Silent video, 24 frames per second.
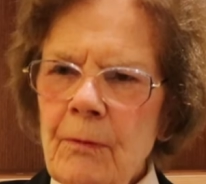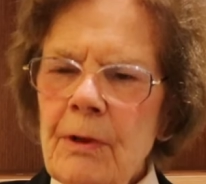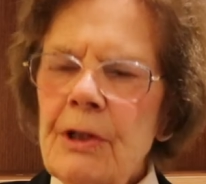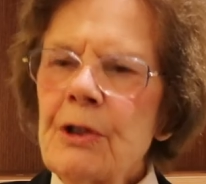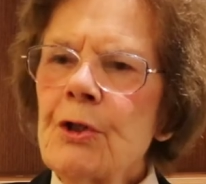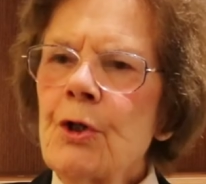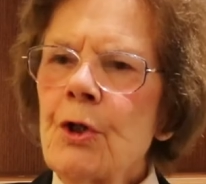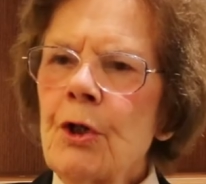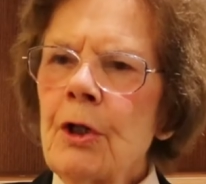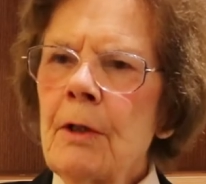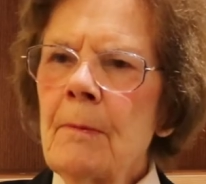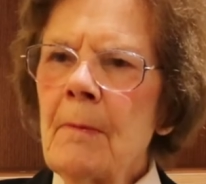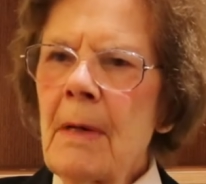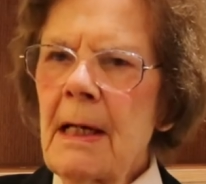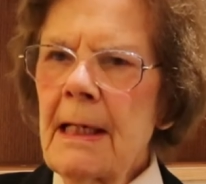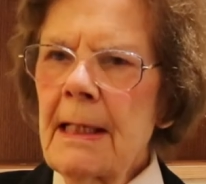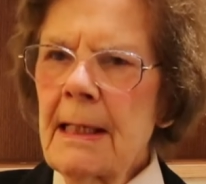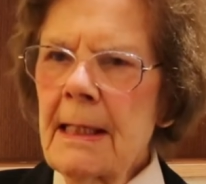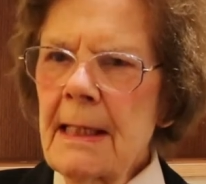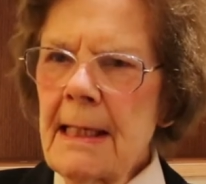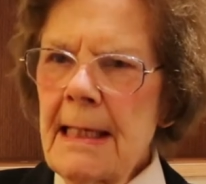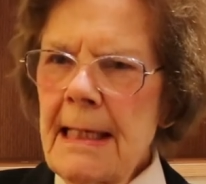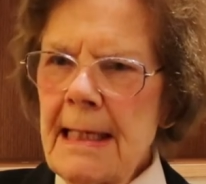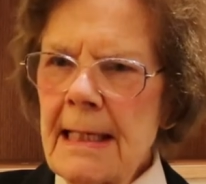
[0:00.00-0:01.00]
return my
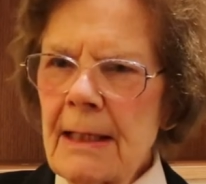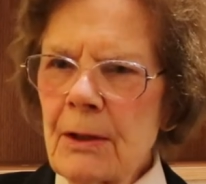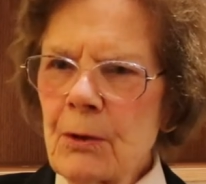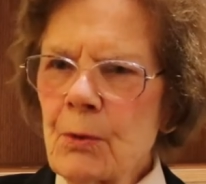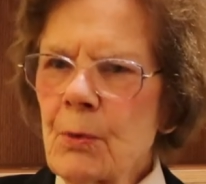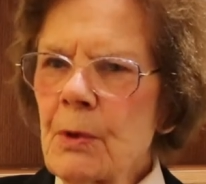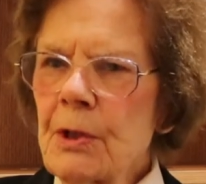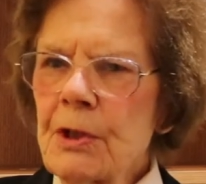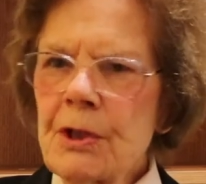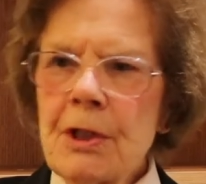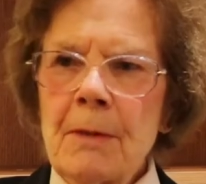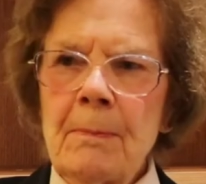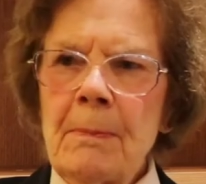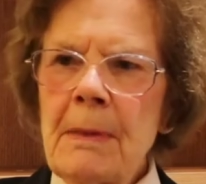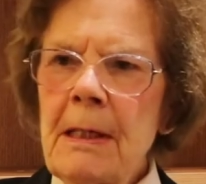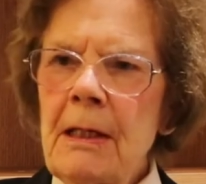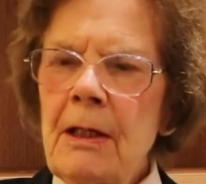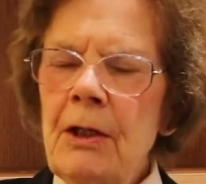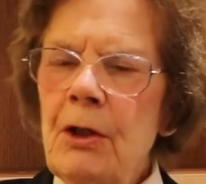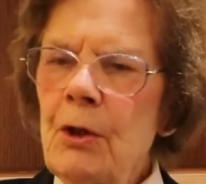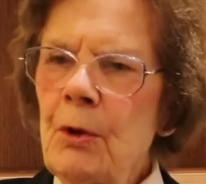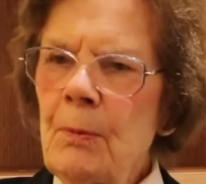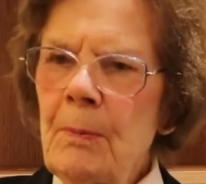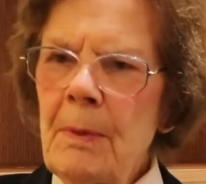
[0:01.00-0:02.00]
kit, which had
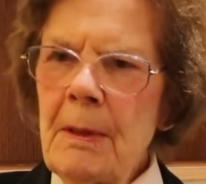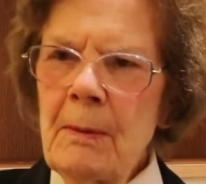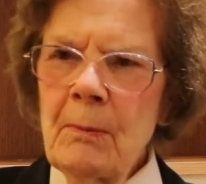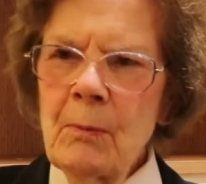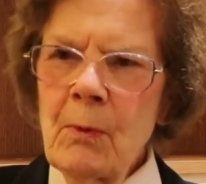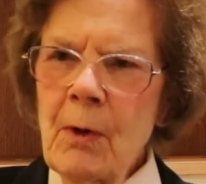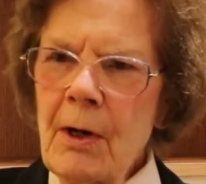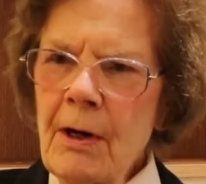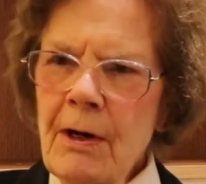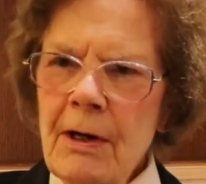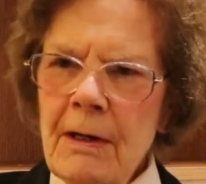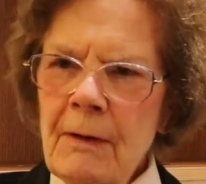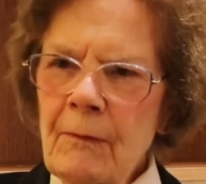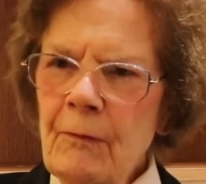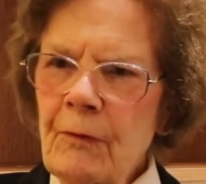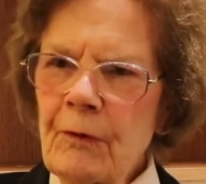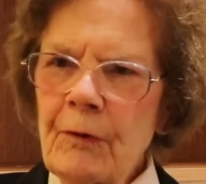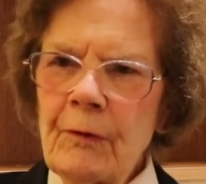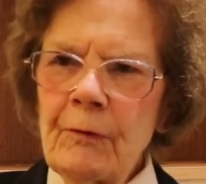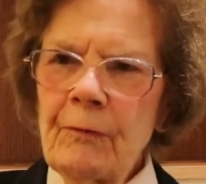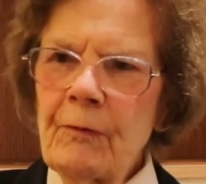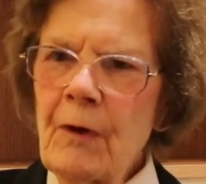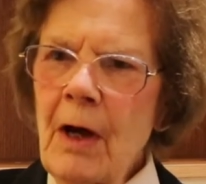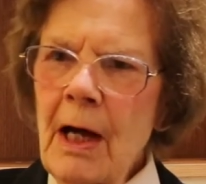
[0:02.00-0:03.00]
been you'd been wearing
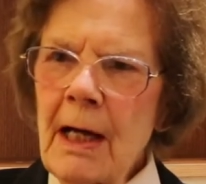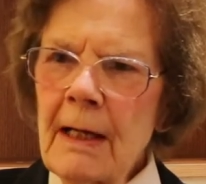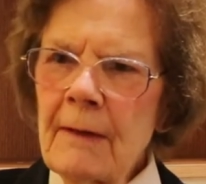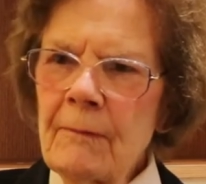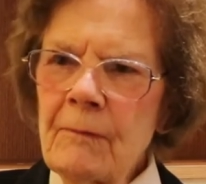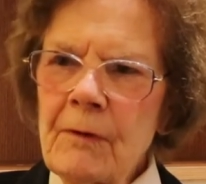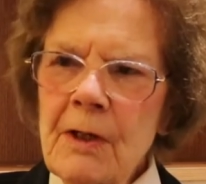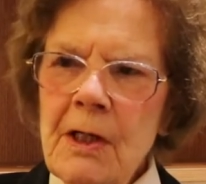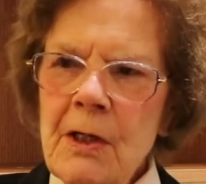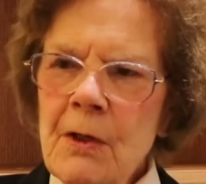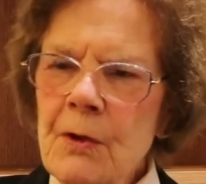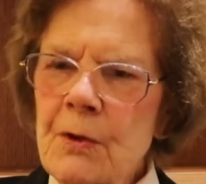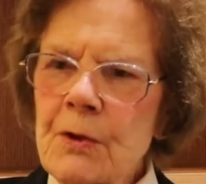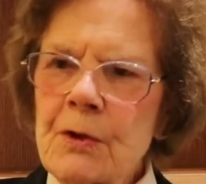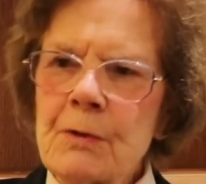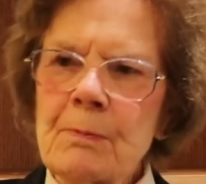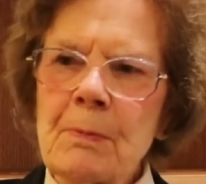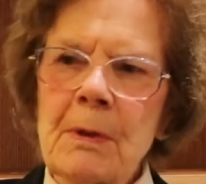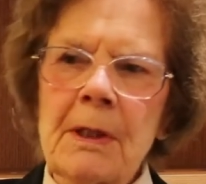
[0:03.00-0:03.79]
for five years,